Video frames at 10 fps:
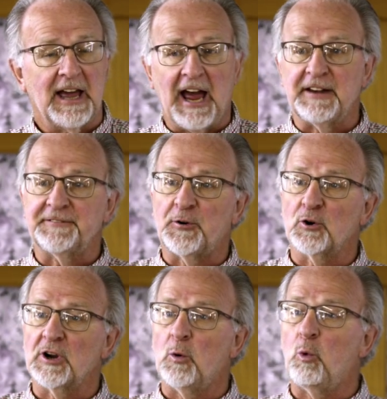And
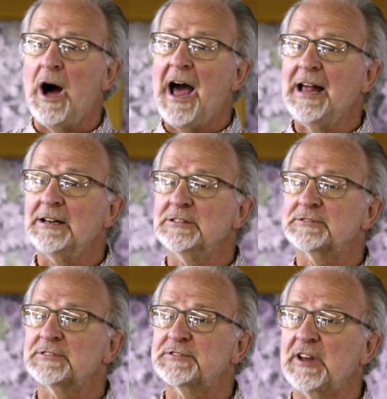for a while,
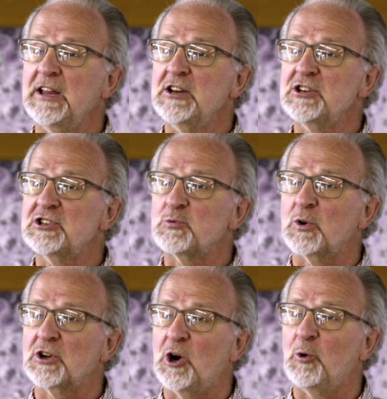things
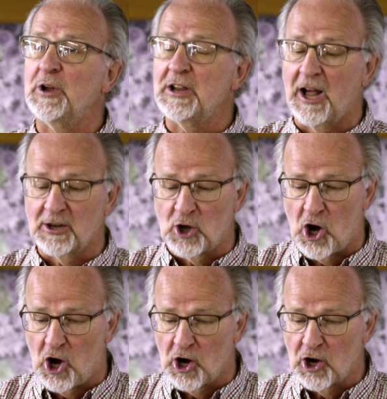were going
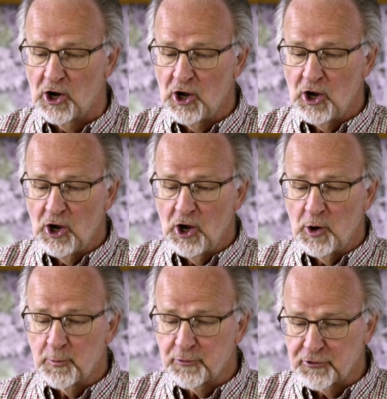along
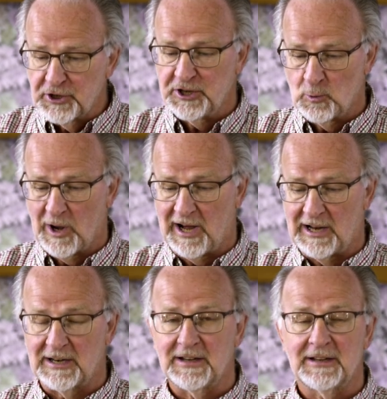pretty
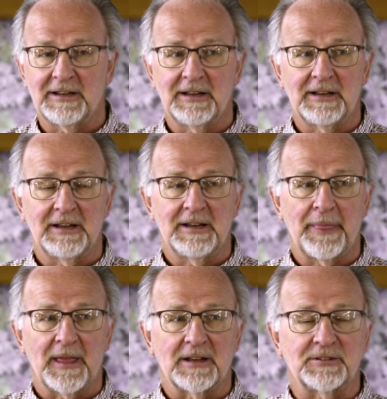well.
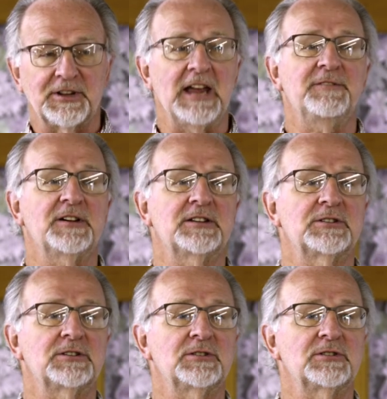
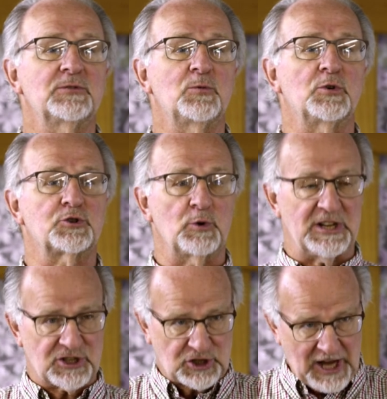David was
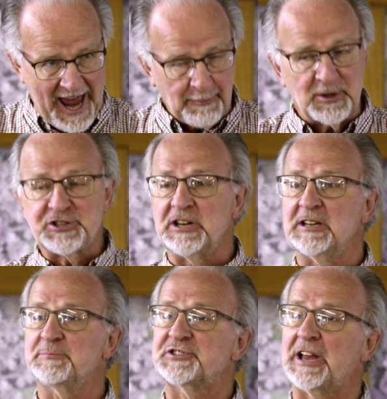reestablishing
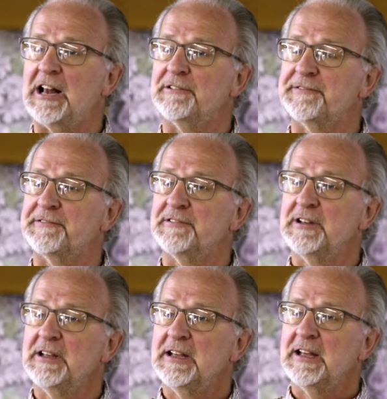himself
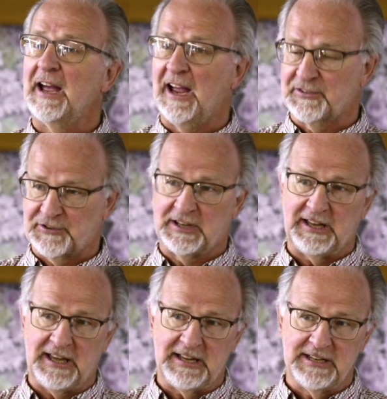as the
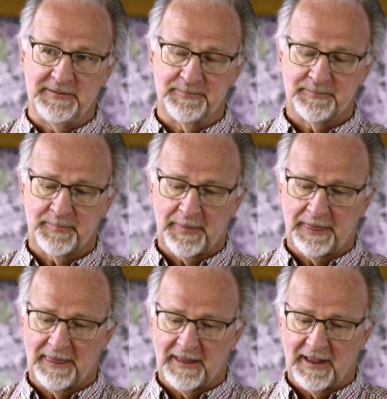king
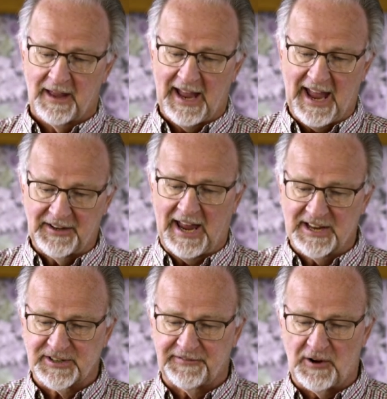and
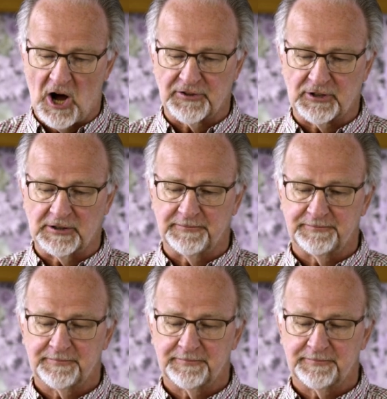as a father.